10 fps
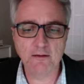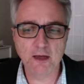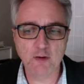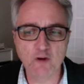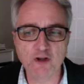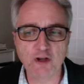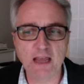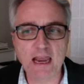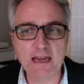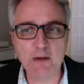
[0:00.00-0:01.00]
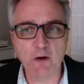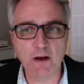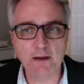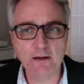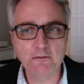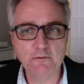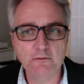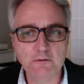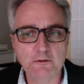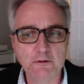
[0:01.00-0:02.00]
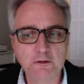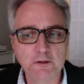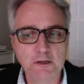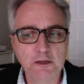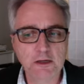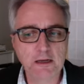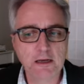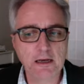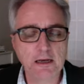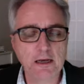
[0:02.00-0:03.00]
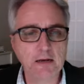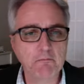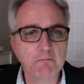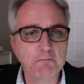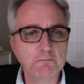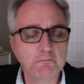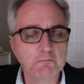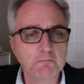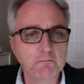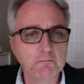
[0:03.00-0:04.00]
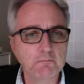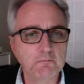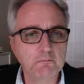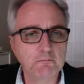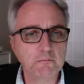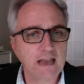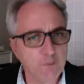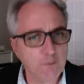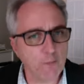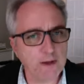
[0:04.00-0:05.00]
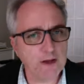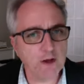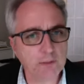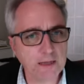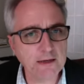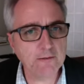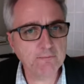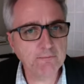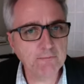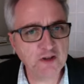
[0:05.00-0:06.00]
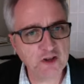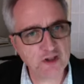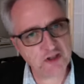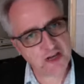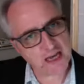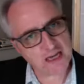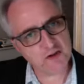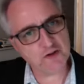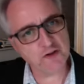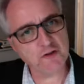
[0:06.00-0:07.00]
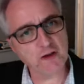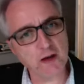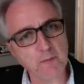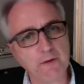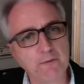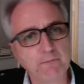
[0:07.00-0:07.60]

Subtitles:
originally anyway, have not been completed. It's a staged development.